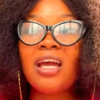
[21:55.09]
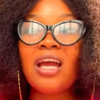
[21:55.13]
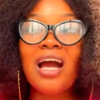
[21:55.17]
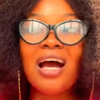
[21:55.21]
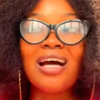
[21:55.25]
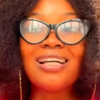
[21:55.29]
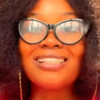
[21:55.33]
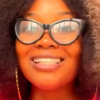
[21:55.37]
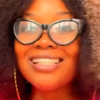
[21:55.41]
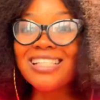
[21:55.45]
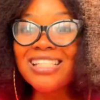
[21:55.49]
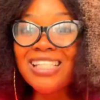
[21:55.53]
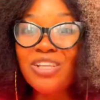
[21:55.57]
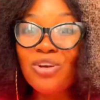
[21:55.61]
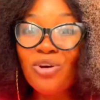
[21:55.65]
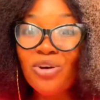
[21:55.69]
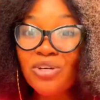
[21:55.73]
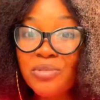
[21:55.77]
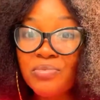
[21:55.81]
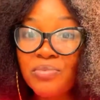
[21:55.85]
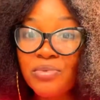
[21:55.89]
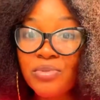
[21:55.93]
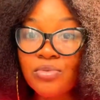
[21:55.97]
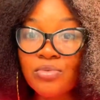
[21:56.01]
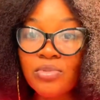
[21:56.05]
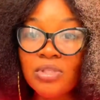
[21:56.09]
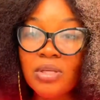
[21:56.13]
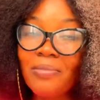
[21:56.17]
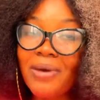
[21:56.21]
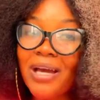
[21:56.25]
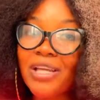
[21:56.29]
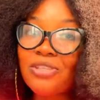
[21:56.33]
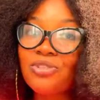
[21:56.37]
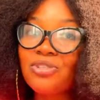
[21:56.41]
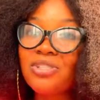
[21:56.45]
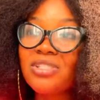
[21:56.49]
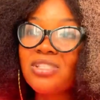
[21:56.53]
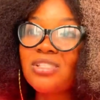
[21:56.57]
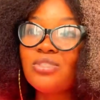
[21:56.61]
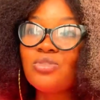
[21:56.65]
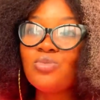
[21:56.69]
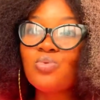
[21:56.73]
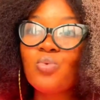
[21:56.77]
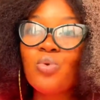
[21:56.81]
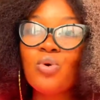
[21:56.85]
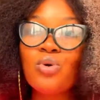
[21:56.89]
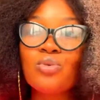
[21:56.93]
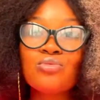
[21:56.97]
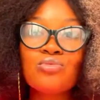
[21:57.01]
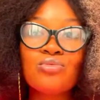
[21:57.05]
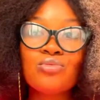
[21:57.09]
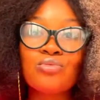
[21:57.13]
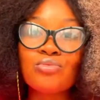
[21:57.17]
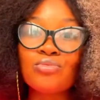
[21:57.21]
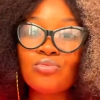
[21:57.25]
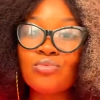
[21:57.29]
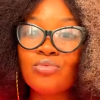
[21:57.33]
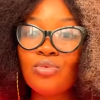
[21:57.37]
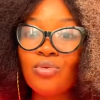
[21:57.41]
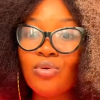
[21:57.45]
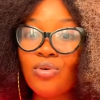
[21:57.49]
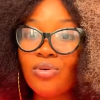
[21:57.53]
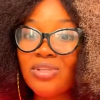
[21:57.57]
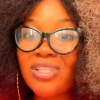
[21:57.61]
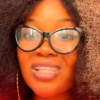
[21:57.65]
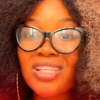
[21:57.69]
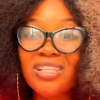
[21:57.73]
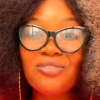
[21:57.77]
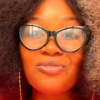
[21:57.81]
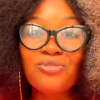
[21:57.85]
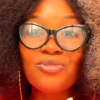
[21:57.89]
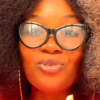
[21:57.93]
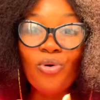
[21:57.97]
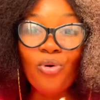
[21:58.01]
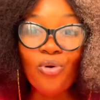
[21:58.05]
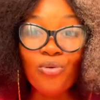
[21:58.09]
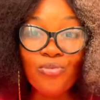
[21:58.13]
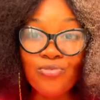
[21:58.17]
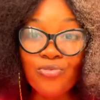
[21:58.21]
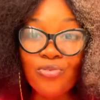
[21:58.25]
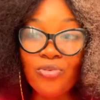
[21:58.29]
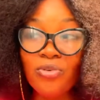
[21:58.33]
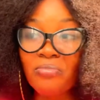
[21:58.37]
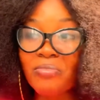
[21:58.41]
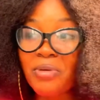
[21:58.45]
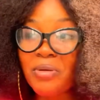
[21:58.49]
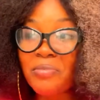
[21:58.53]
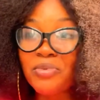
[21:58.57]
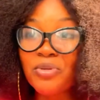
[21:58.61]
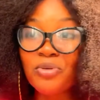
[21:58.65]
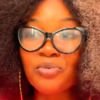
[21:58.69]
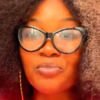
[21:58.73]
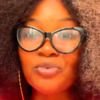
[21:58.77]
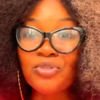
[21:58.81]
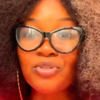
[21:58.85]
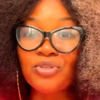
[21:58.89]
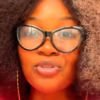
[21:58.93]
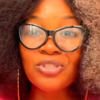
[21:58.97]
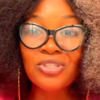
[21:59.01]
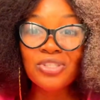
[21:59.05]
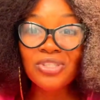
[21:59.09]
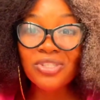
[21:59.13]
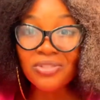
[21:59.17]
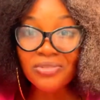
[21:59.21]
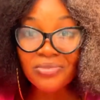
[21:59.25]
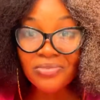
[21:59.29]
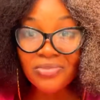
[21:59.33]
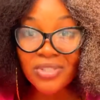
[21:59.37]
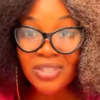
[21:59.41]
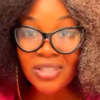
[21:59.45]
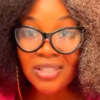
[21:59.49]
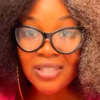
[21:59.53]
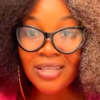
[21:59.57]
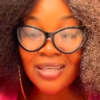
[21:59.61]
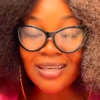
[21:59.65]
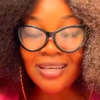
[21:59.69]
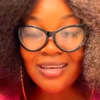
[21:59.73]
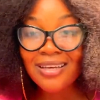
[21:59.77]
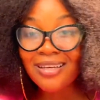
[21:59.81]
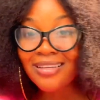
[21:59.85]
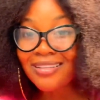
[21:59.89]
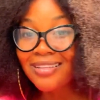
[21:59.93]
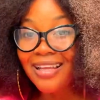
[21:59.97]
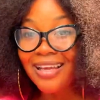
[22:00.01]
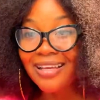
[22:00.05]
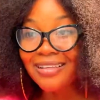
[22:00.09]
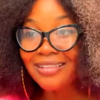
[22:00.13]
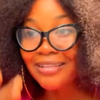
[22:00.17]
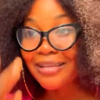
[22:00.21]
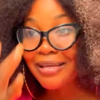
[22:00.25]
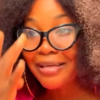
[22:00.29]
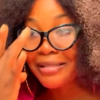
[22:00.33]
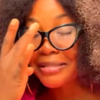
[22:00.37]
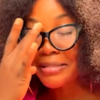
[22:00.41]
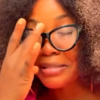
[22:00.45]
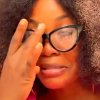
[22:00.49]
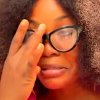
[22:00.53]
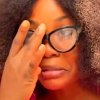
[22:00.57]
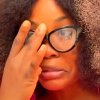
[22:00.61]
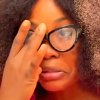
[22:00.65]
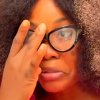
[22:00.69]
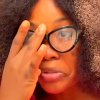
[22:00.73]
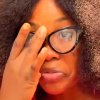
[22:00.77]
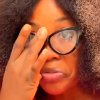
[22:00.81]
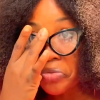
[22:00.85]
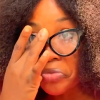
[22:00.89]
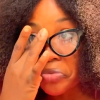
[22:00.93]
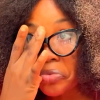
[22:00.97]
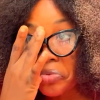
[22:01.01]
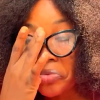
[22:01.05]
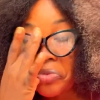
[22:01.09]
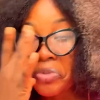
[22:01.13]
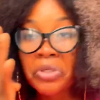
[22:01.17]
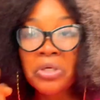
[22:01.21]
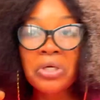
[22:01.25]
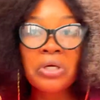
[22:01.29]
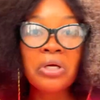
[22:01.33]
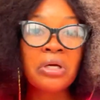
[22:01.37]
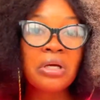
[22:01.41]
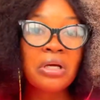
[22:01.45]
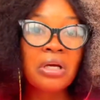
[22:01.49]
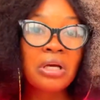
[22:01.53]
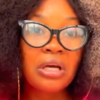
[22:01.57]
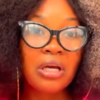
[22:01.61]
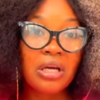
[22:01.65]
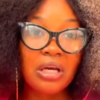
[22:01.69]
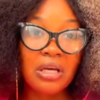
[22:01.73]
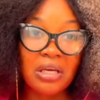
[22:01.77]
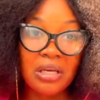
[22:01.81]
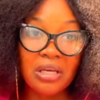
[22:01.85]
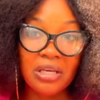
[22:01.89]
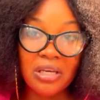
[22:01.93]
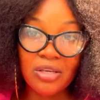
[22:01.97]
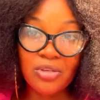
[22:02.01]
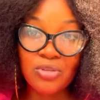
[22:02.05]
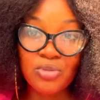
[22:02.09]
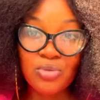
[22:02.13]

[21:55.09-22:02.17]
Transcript: And in the hospital, they might just need 1, 2, 3, or 4. Maybe they'll be doing shifts like that, you know.